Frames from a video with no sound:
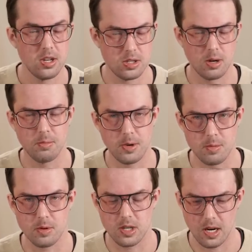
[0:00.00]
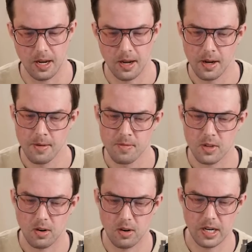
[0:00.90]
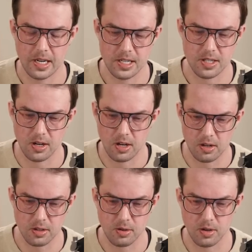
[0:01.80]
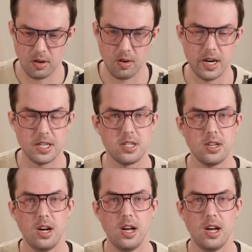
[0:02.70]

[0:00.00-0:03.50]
some people say, or at least an altcoin crash